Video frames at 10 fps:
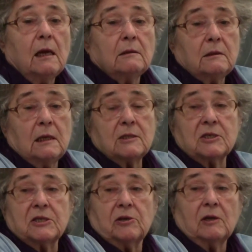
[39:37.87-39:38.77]
not
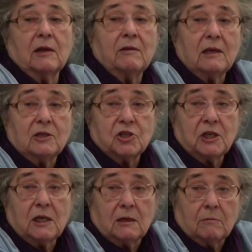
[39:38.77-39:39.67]
necessarily the
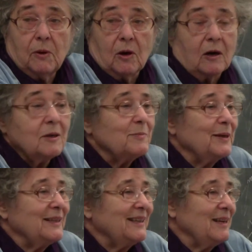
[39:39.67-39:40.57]
gene part,
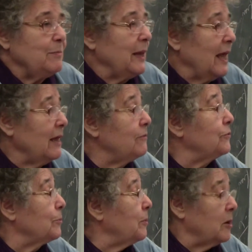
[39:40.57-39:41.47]
but the
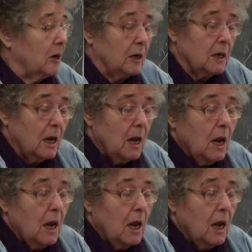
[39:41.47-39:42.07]
behavior part,